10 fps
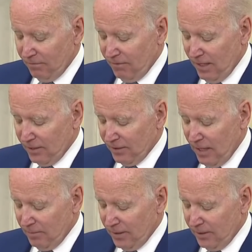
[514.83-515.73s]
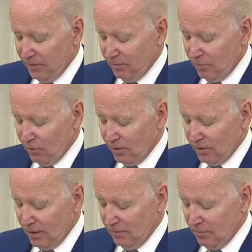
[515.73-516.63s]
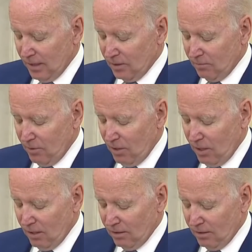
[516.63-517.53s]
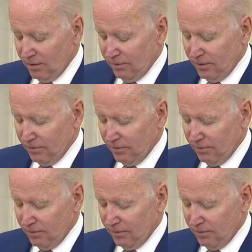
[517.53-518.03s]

final nominee to the board, uh, Michael Barr. In the near